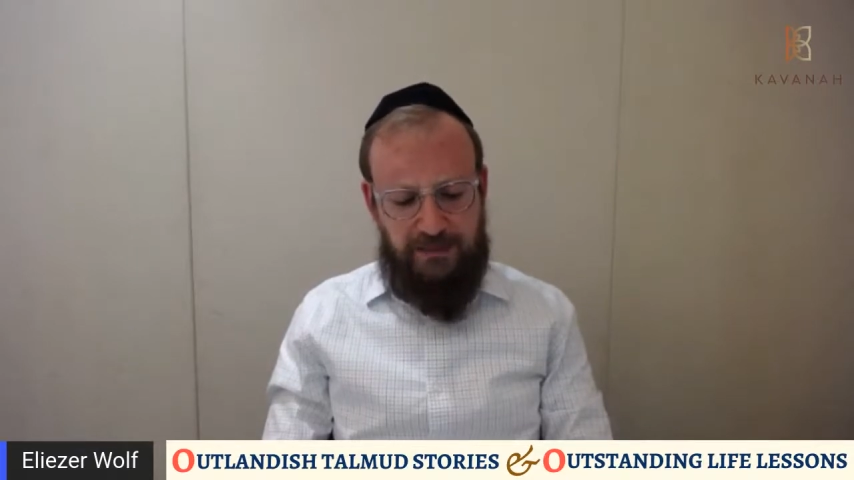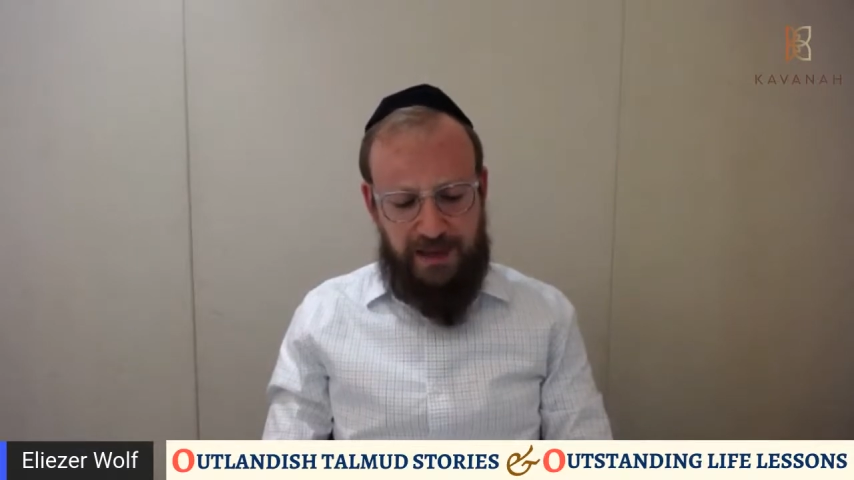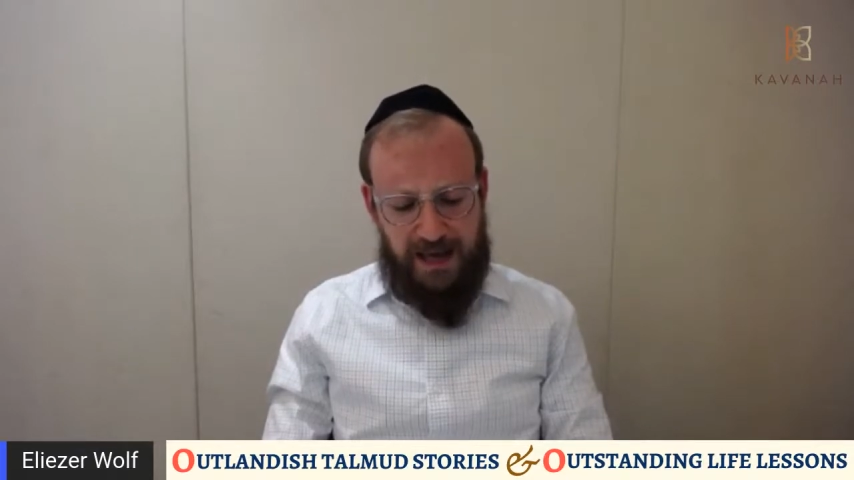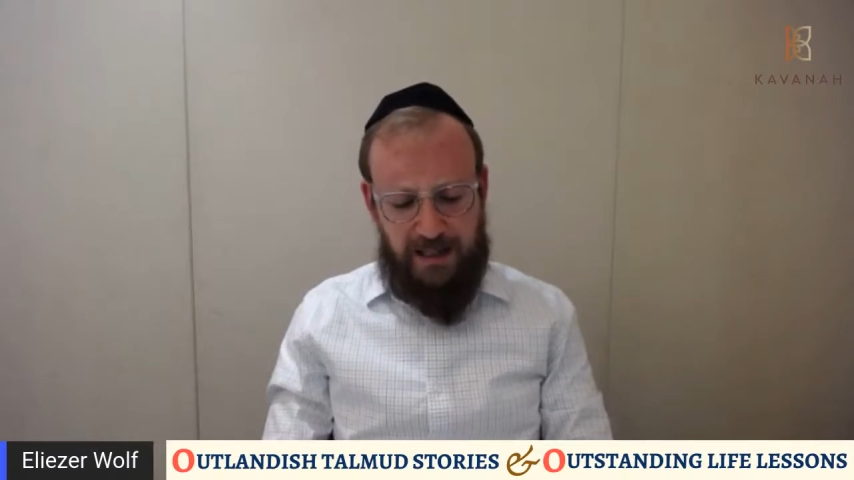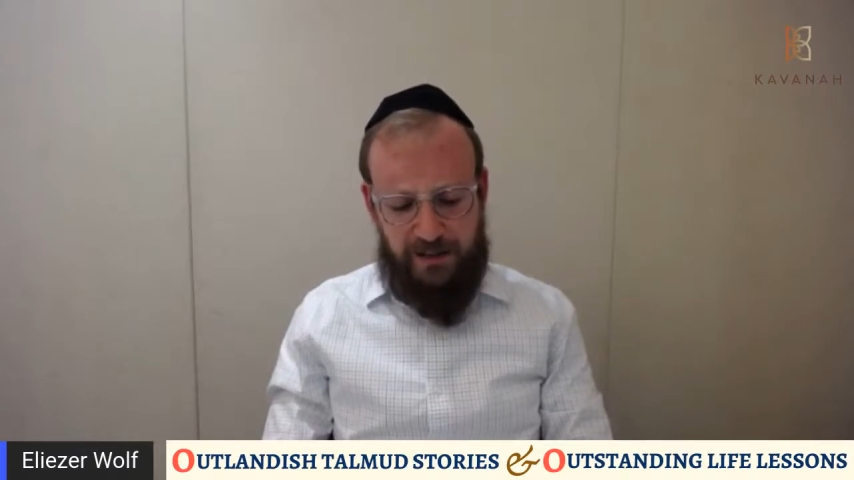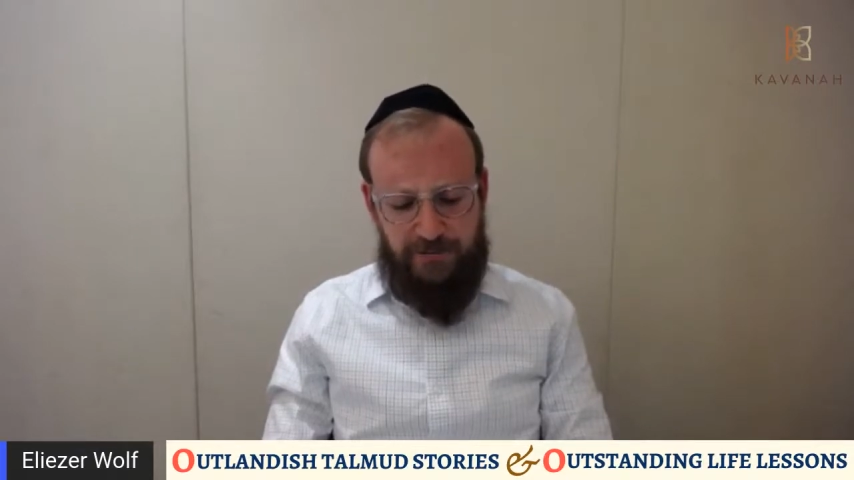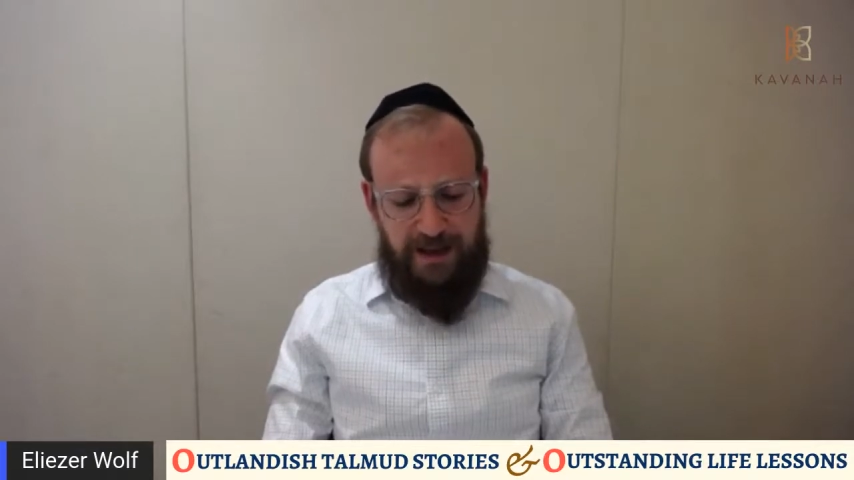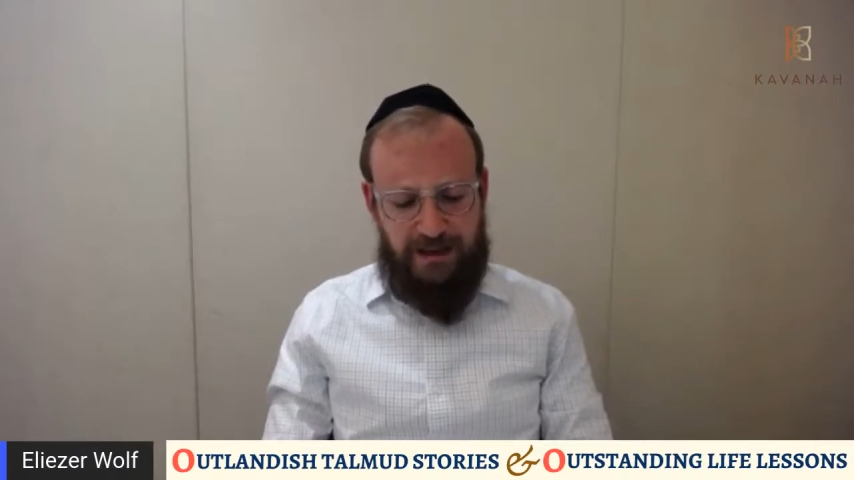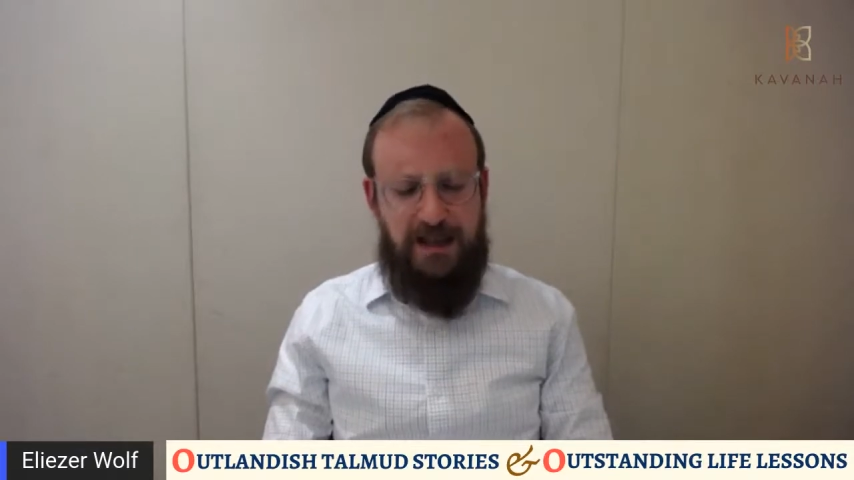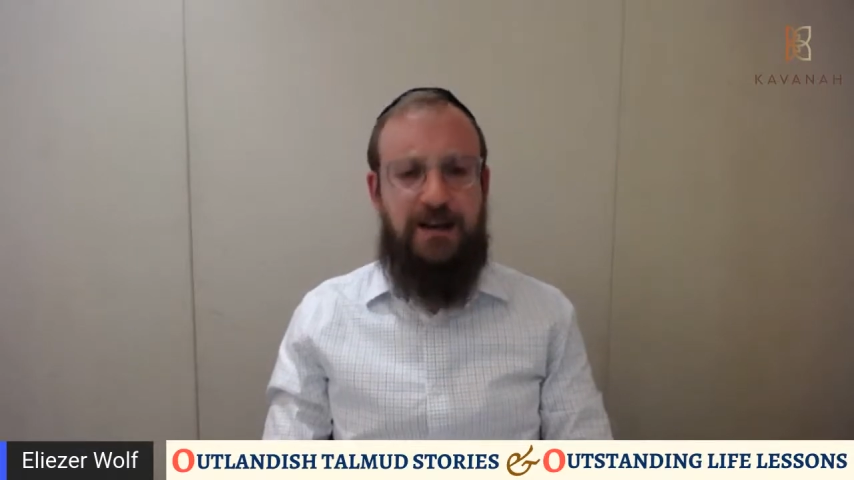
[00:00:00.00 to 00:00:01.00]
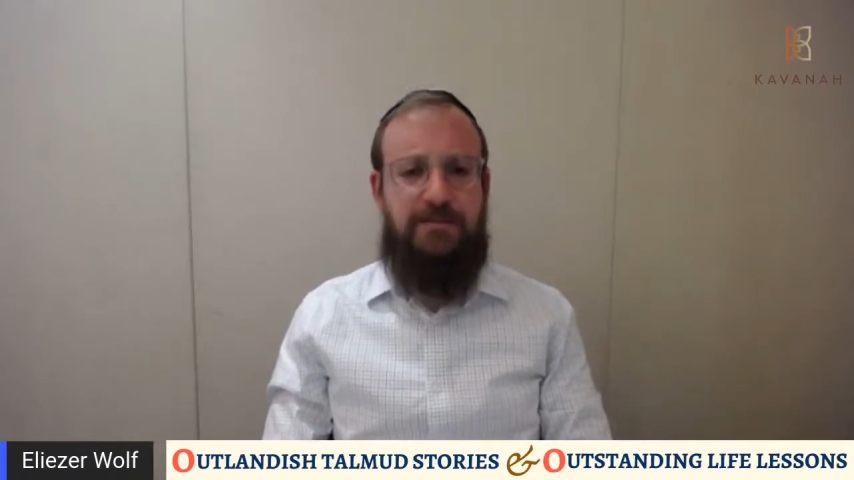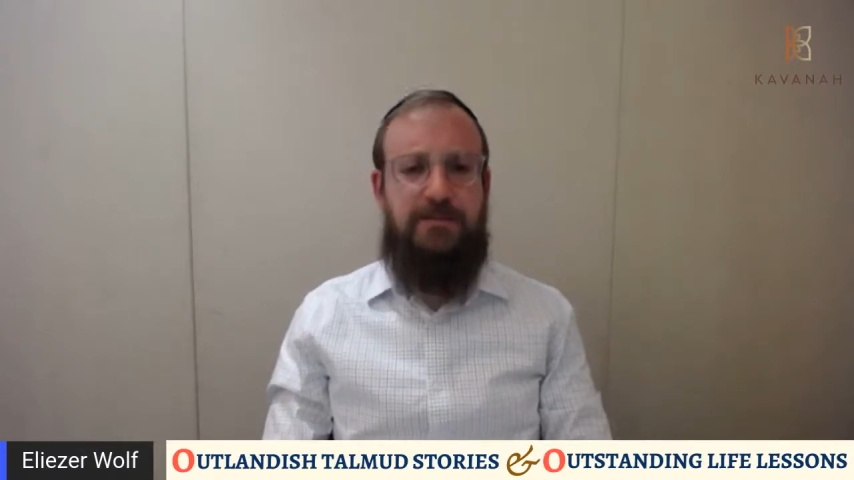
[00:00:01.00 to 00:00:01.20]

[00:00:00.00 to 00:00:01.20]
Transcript: Battle of Beitar.